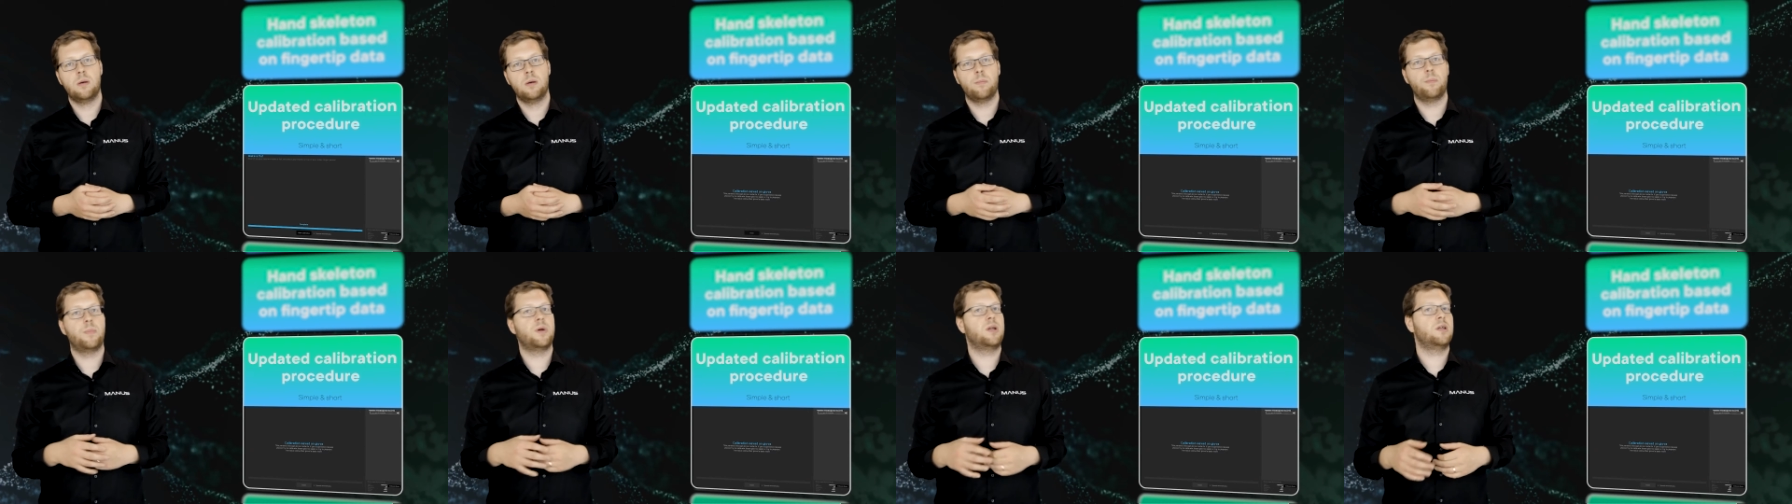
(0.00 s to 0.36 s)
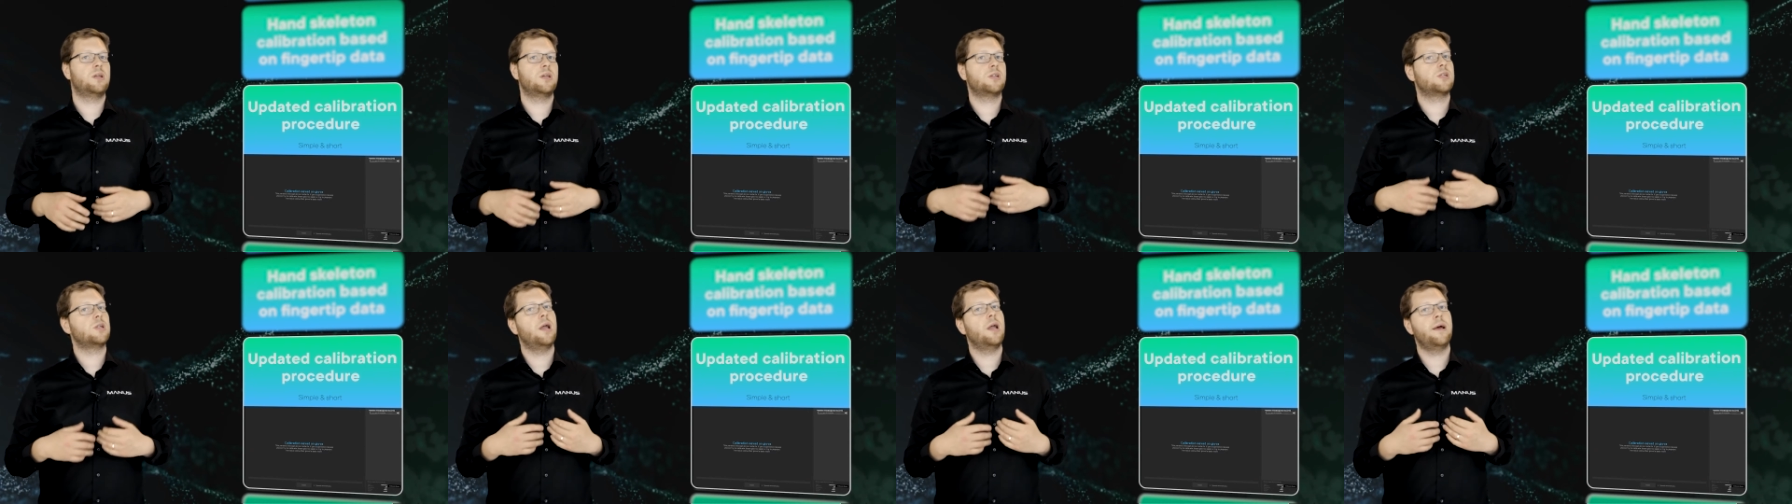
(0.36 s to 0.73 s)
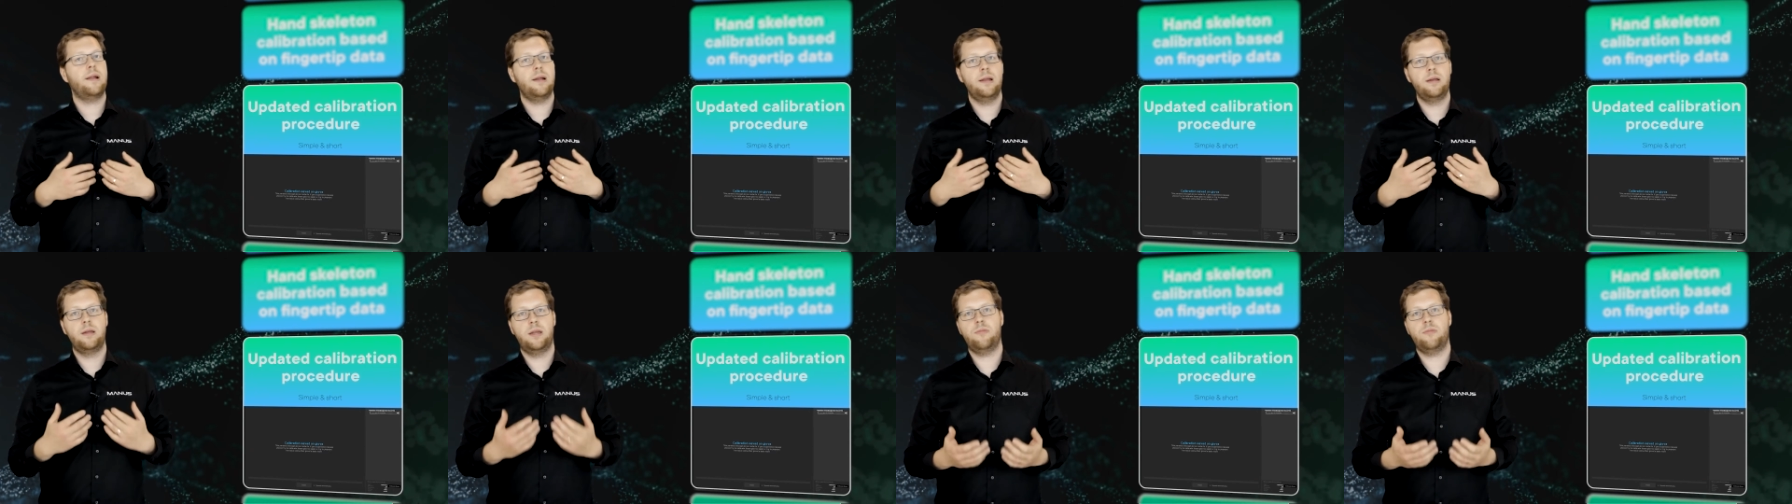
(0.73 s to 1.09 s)
but it is
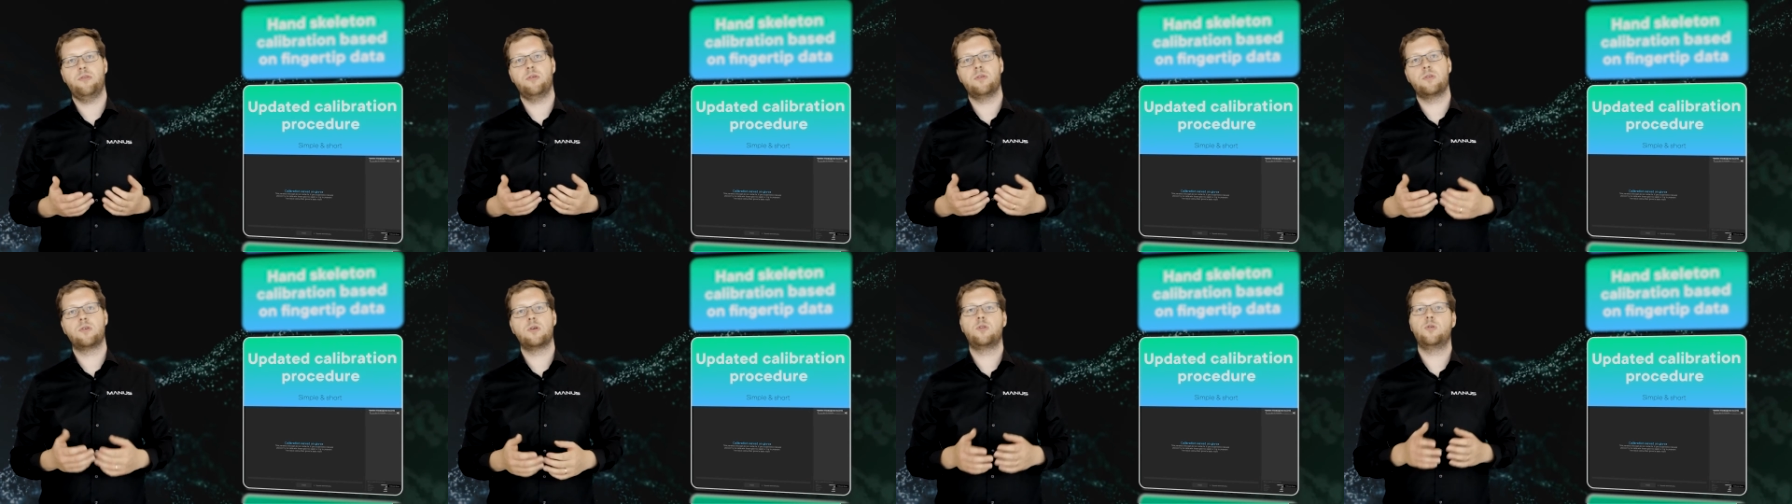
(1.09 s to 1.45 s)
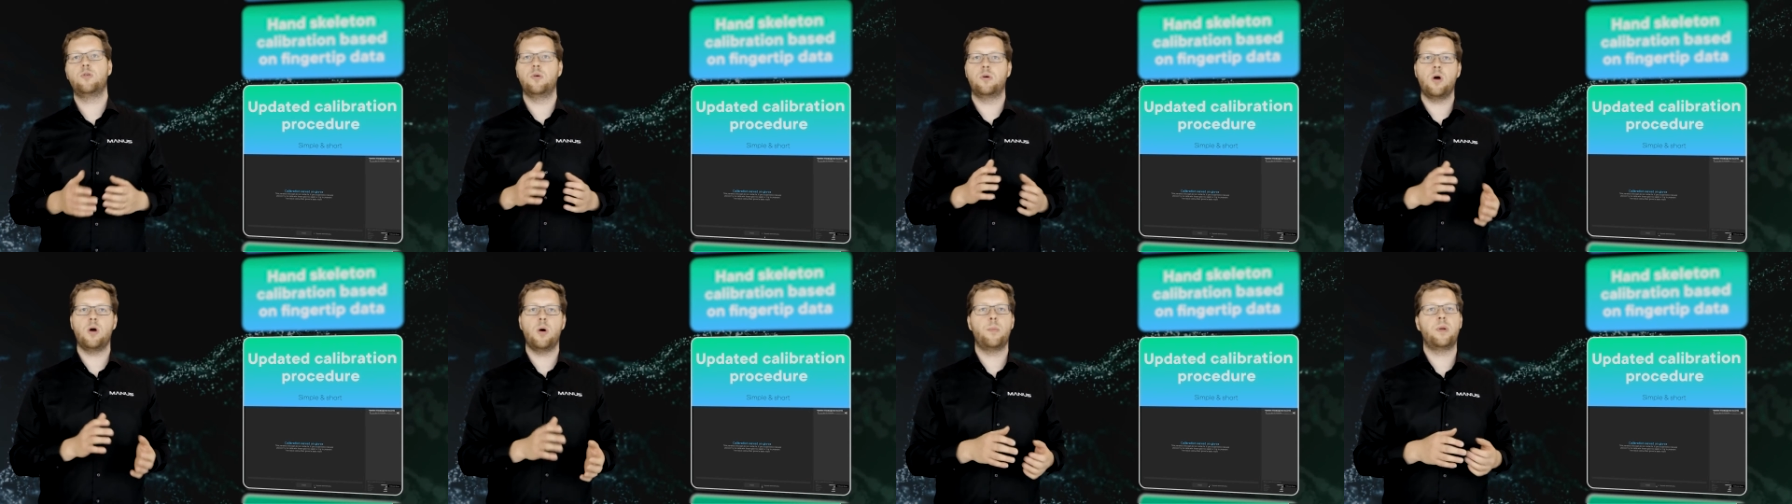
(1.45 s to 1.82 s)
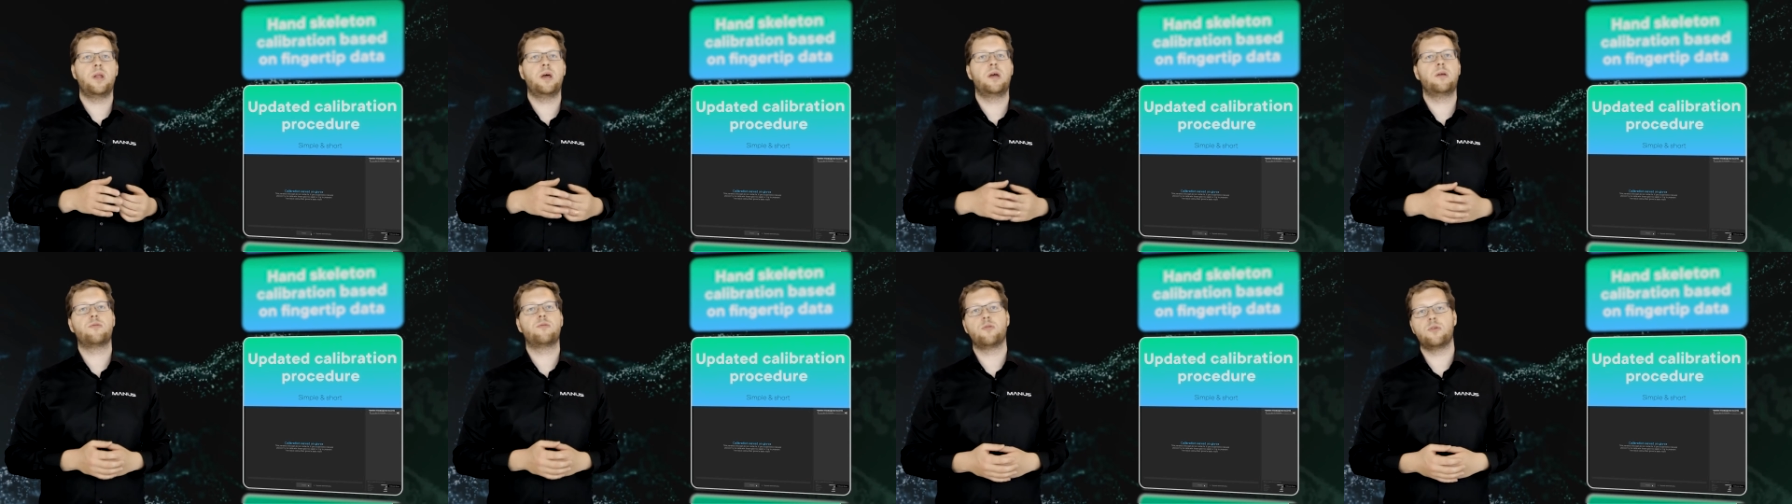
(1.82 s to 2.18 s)
slightly different to
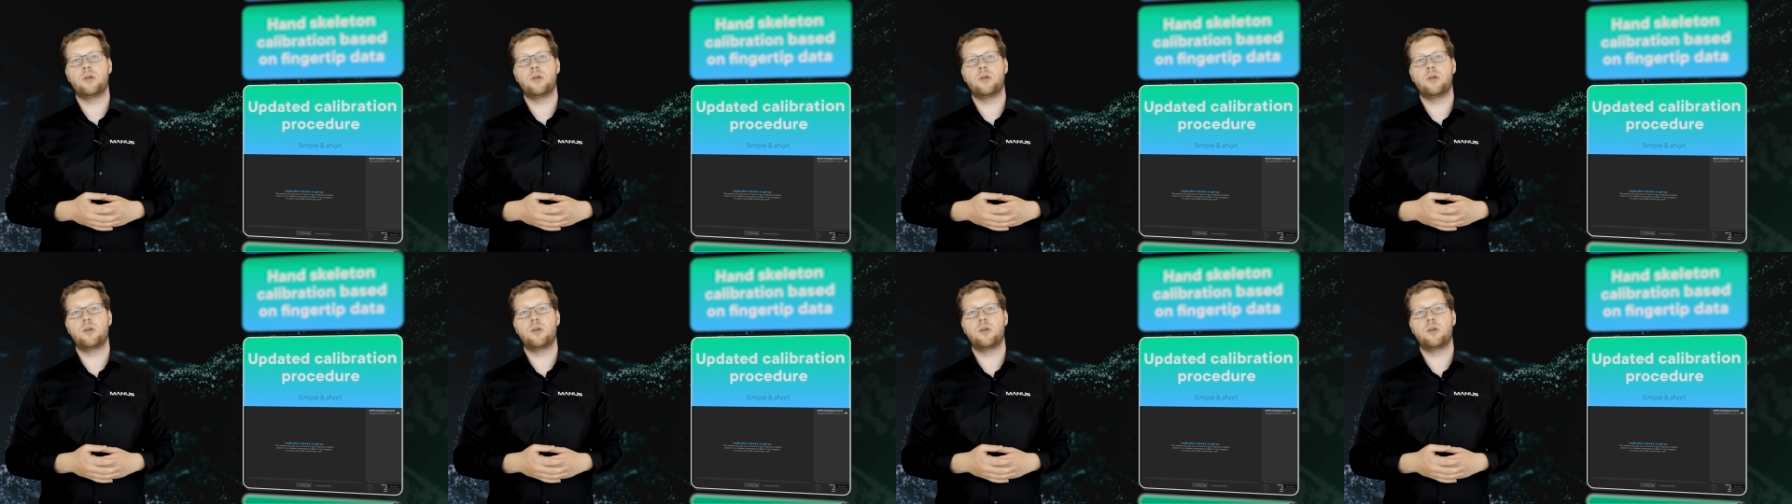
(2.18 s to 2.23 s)
accommodate for